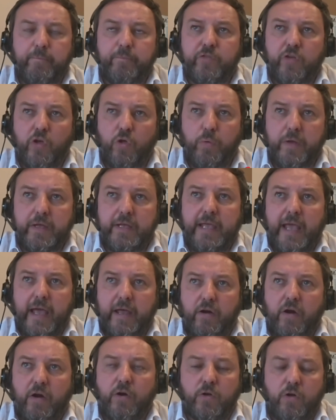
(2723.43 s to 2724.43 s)
till we
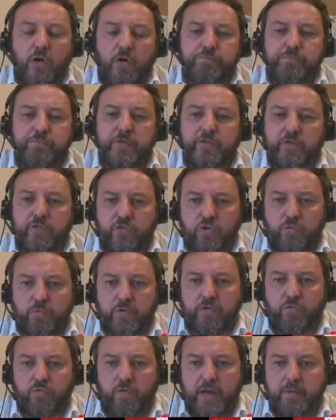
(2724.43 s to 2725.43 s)
get our governments to do
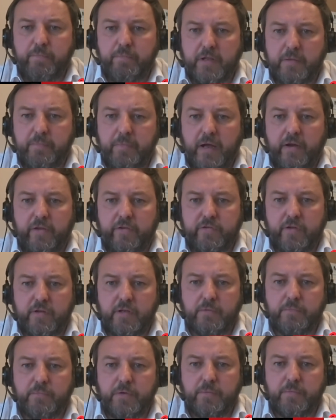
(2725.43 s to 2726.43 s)
what's right by the
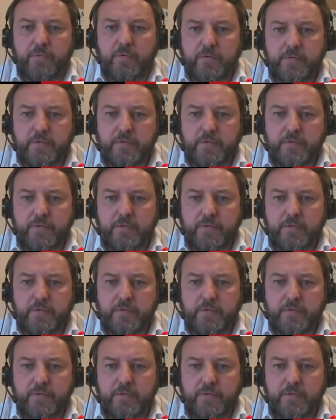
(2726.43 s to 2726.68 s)
Palestinian people.